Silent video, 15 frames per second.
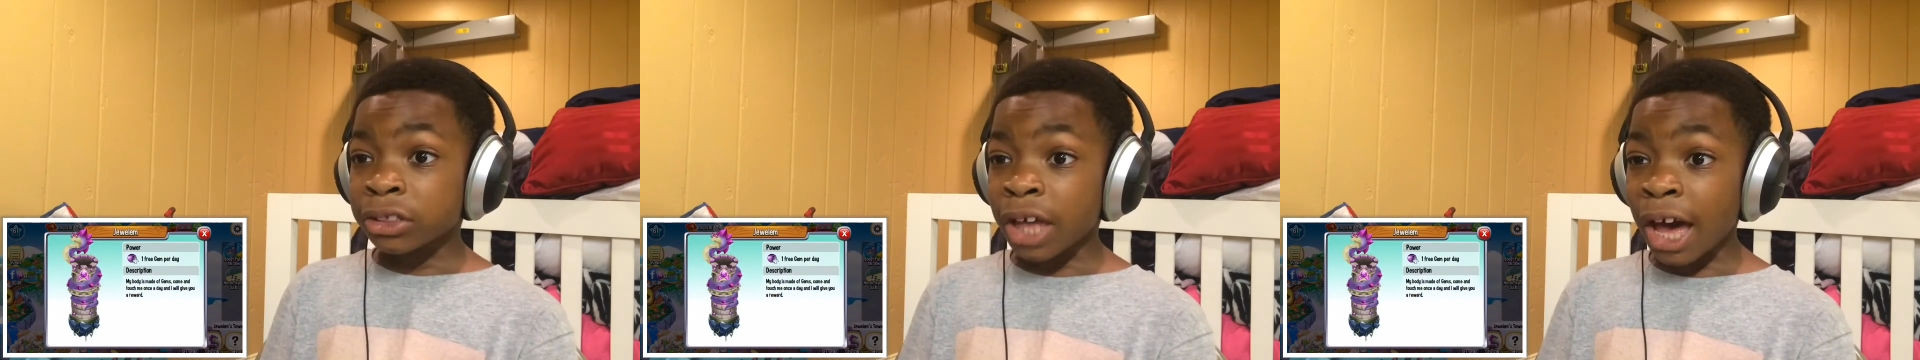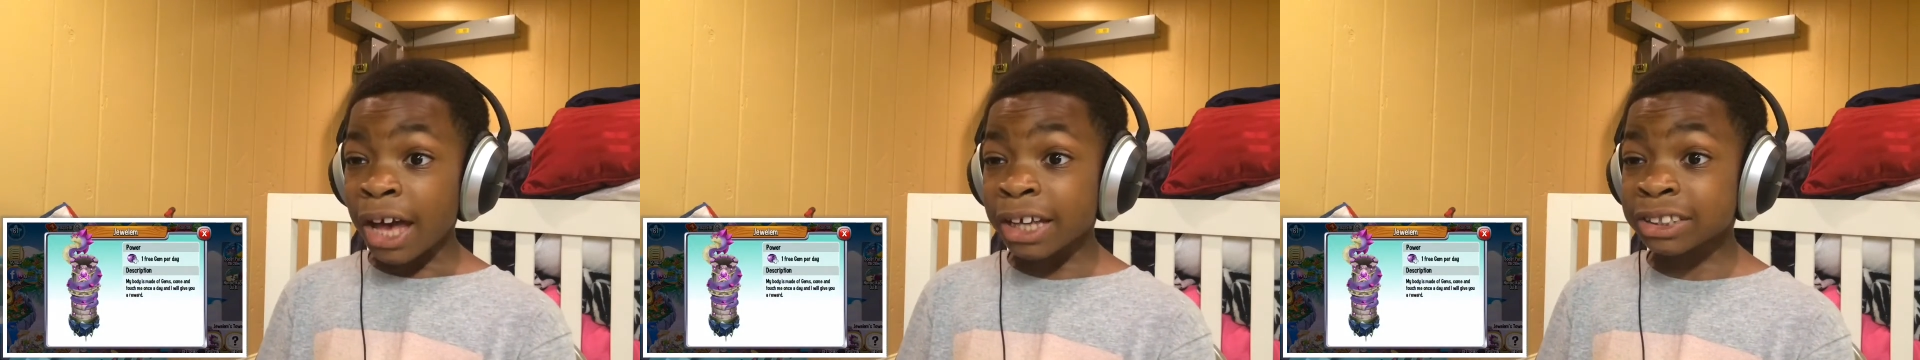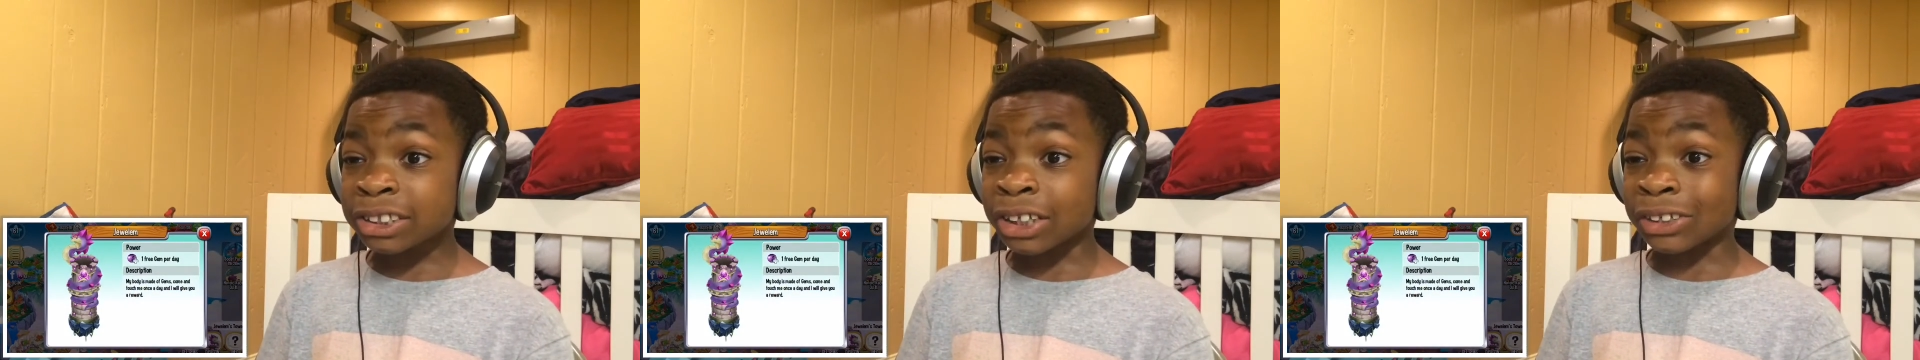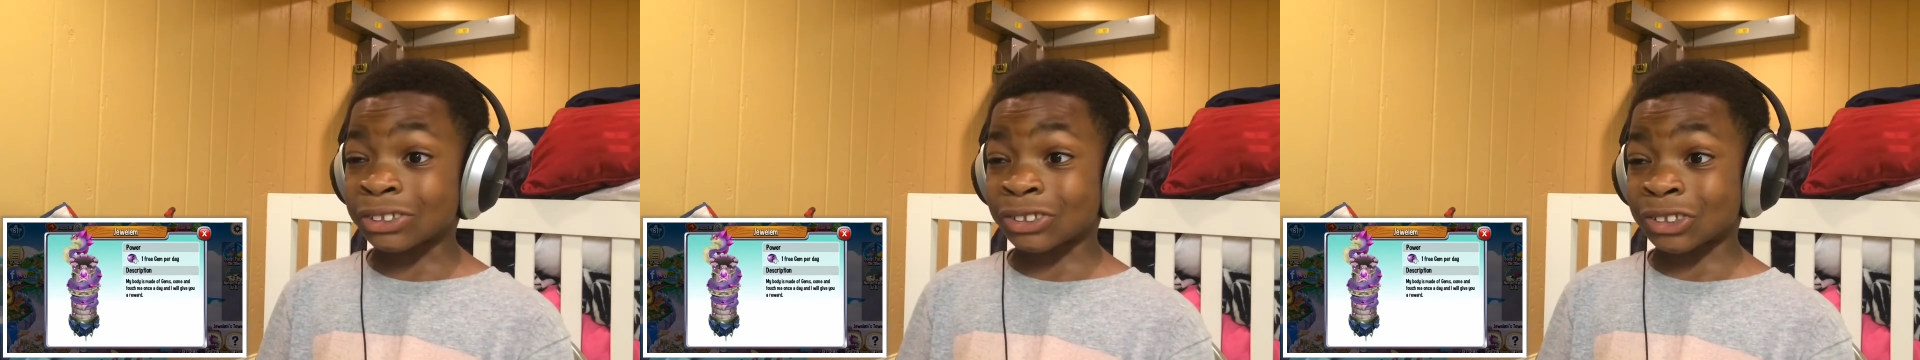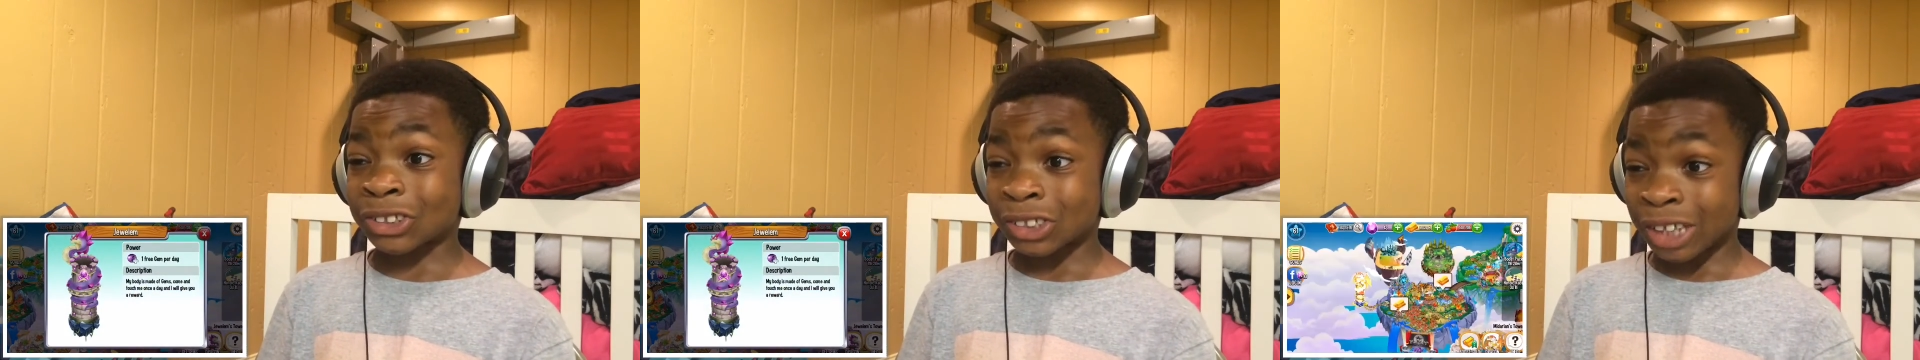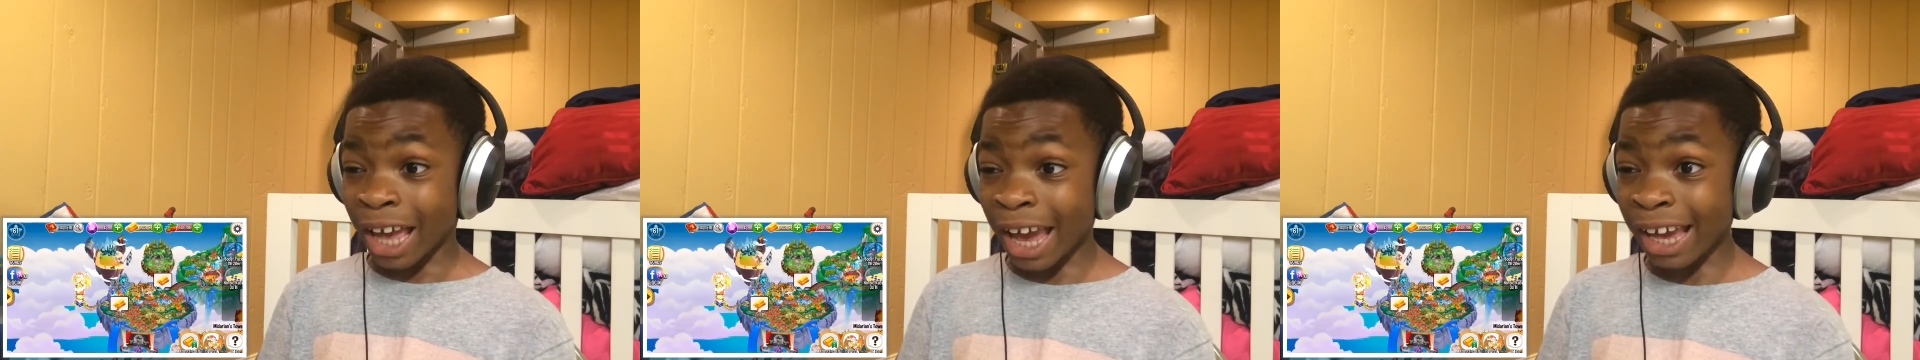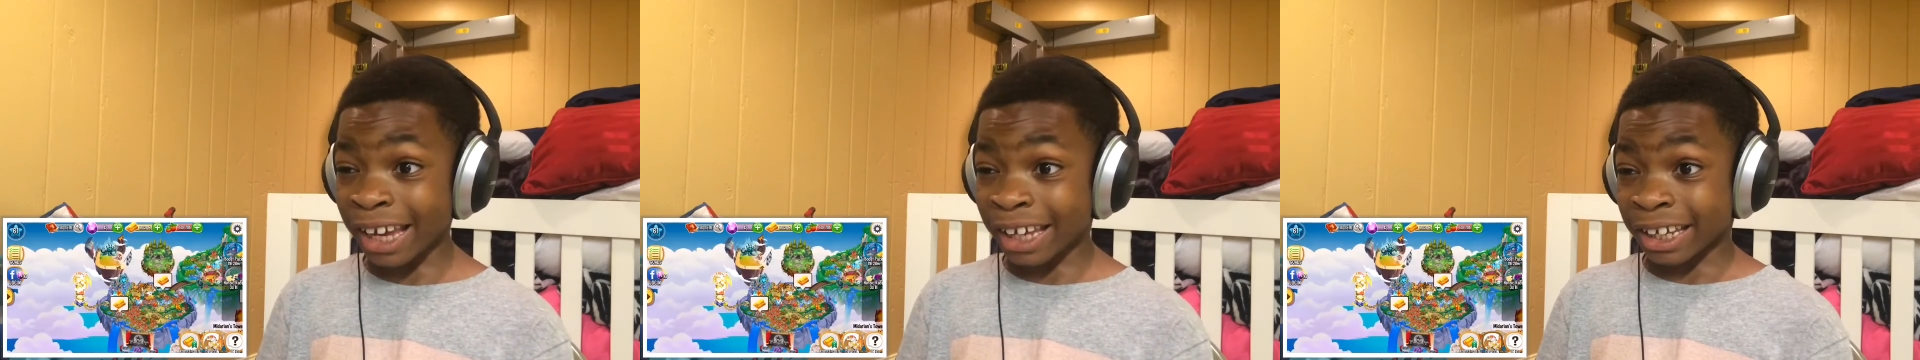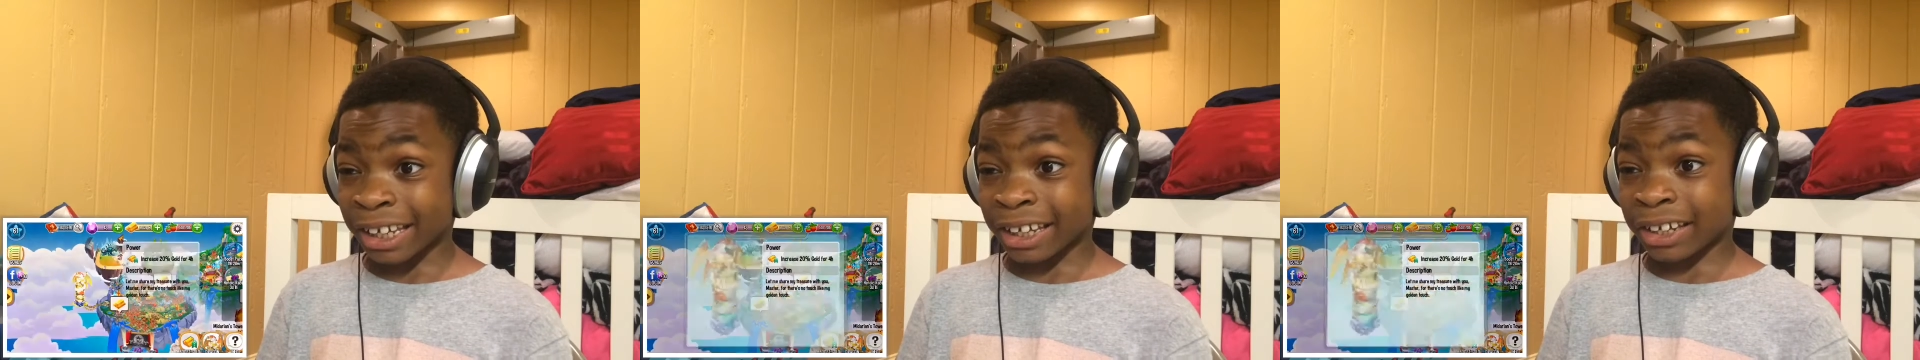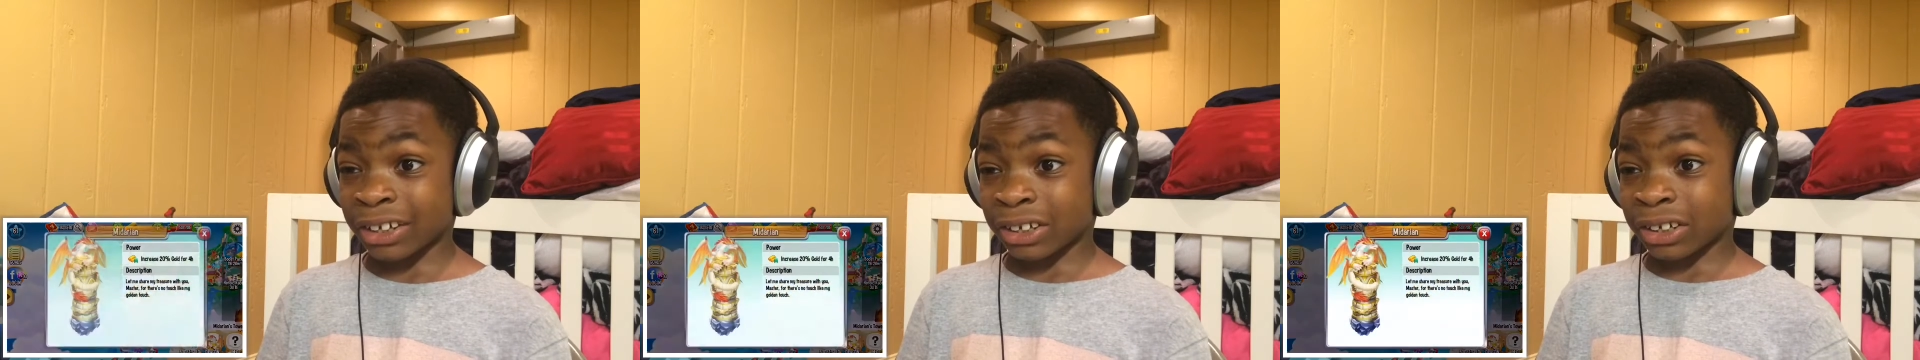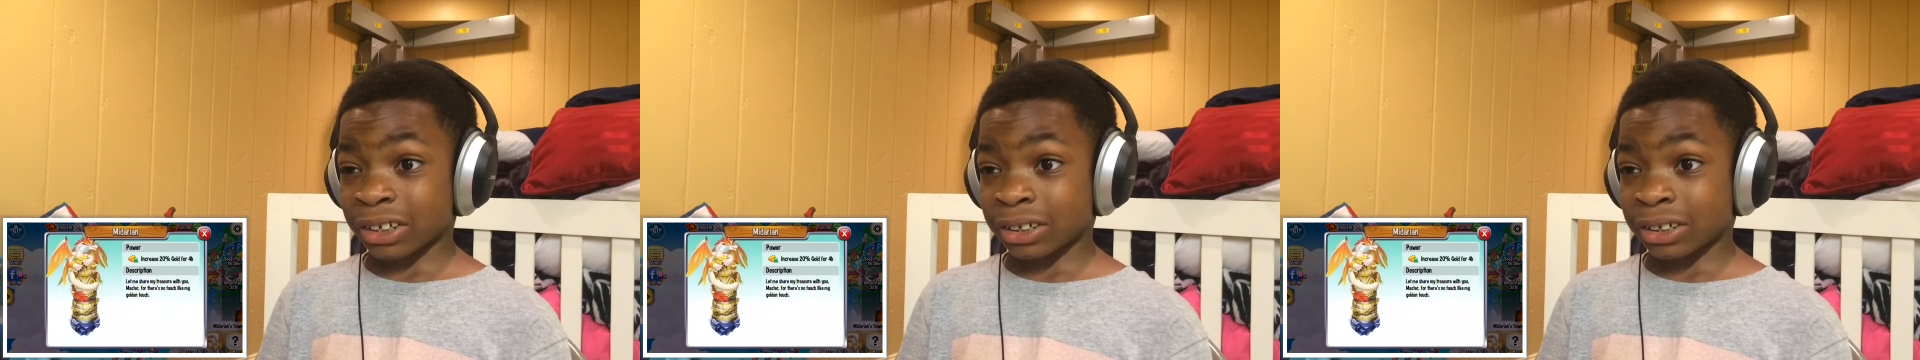that is a like. snake.